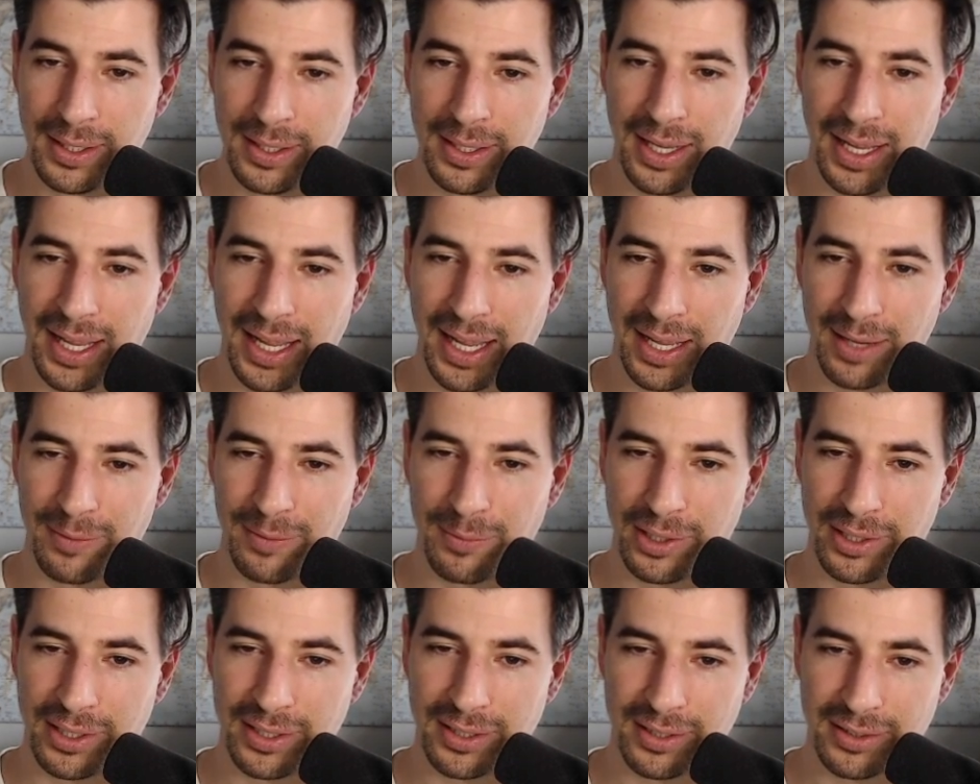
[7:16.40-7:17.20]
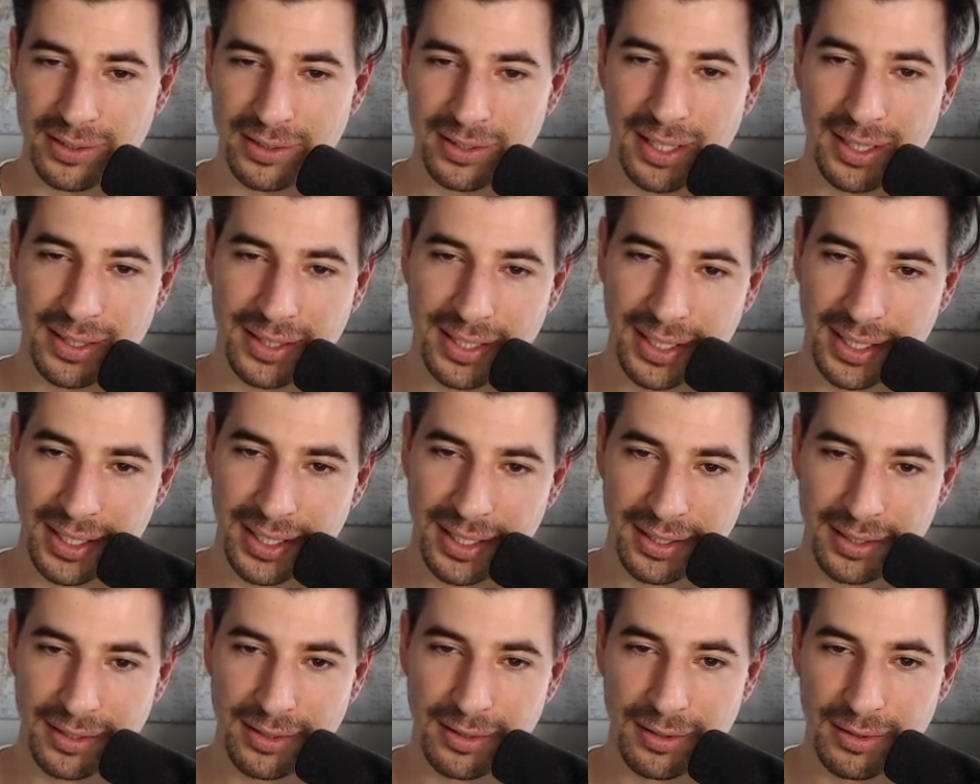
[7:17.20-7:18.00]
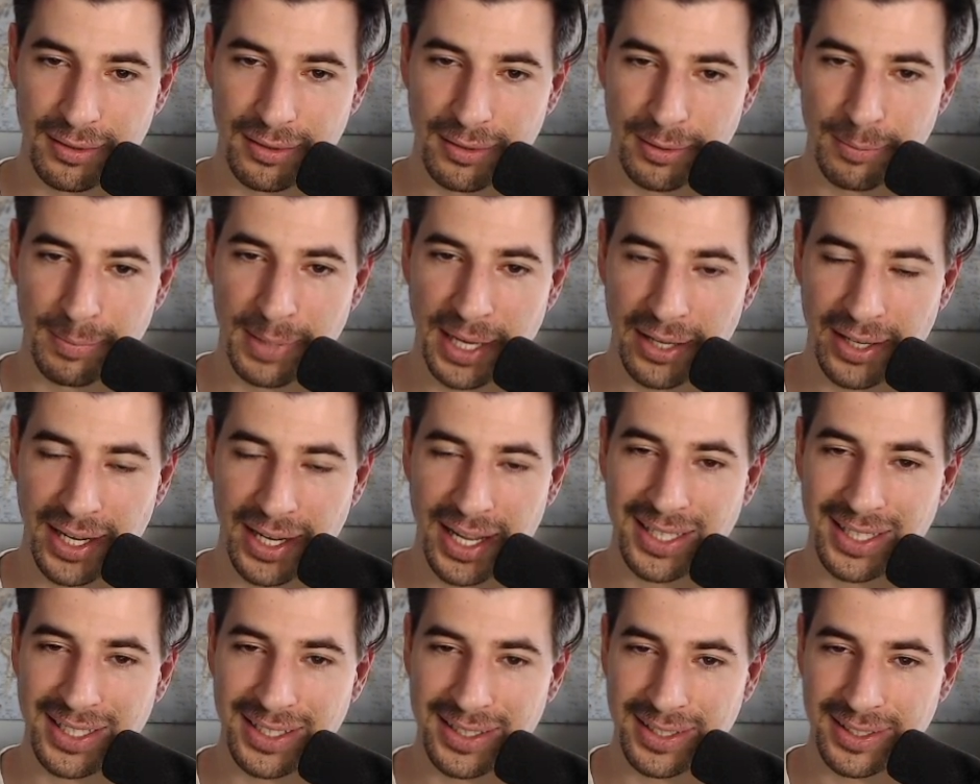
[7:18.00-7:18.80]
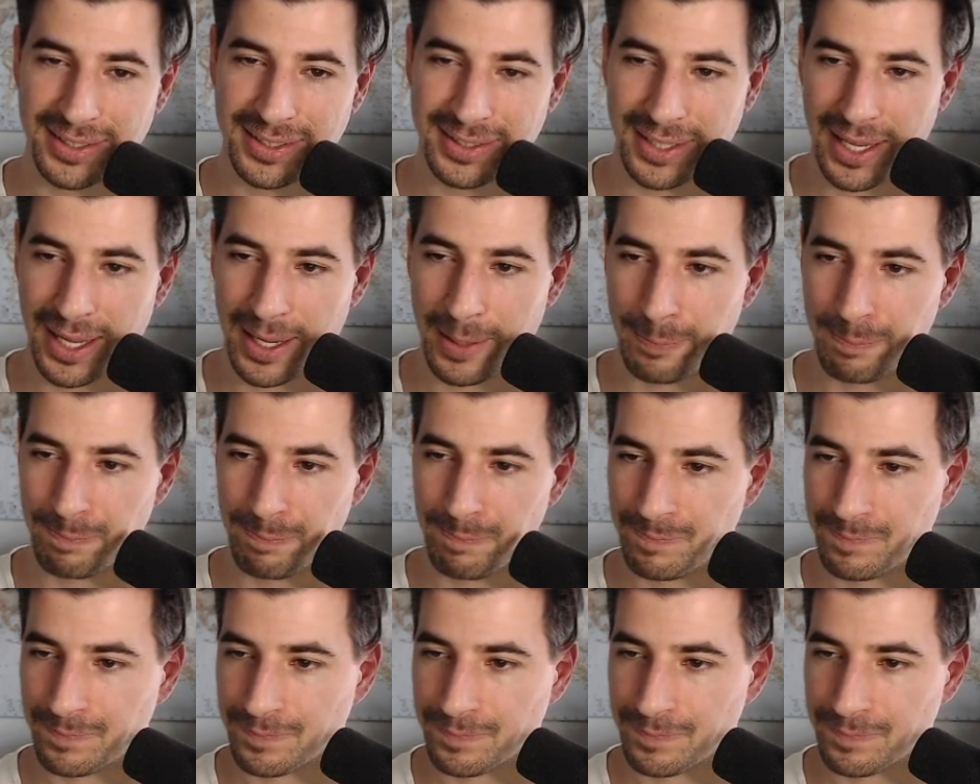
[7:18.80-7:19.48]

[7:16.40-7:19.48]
And really there's nothing he can do about ending this game.